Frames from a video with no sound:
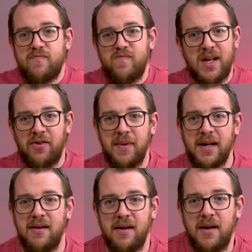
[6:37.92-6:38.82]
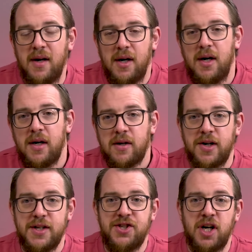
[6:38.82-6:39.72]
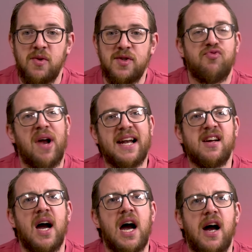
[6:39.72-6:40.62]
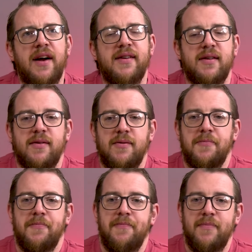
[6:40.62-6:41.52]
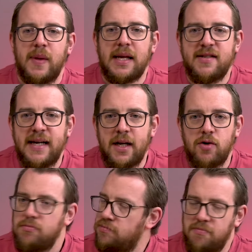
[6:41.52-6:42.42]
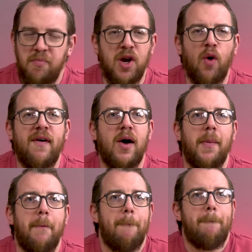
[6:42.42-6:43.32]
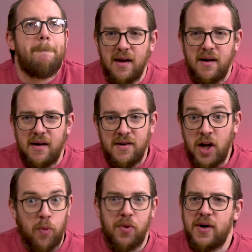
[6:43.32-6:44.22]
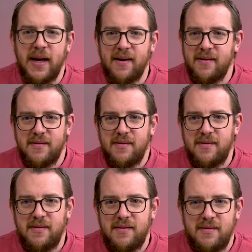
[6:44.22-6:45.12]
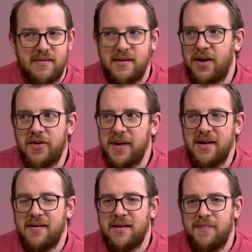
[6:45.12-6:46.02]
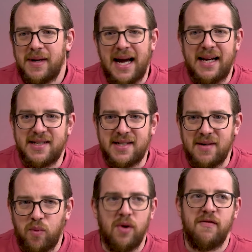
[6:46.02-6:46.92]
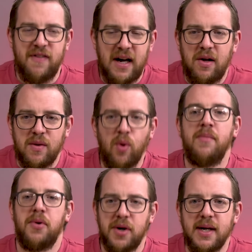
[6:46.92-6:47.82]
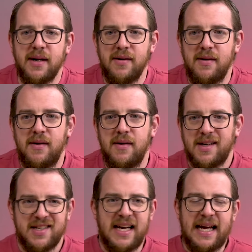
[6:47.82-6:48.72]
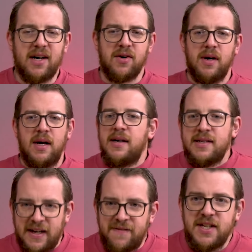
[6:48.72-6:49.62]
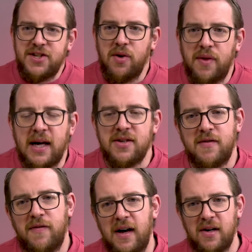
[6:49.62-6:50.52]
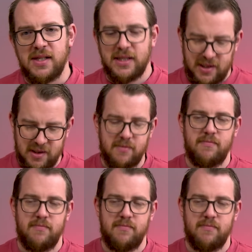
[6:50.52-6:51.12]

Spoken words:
You know what I mean? Curtis Jones, red card. Casado, no foul. No booking. You know what I mean? McAllister, one foul, one booking. Casado, 72,000 fouls.